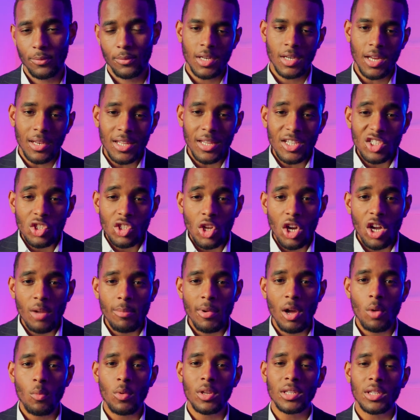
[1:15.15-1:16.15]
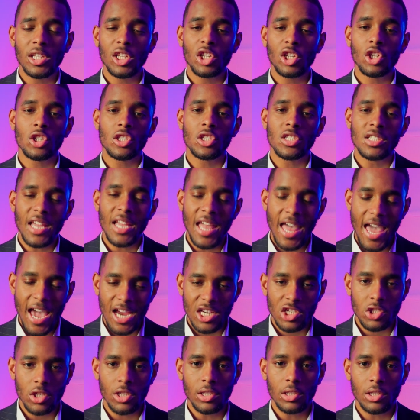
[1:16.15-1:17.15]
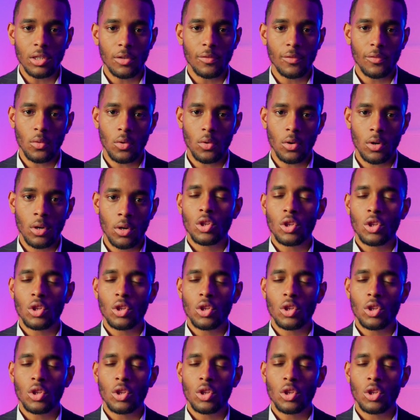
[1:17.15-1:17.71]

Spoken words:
Now let's talk about what lenders actually look for.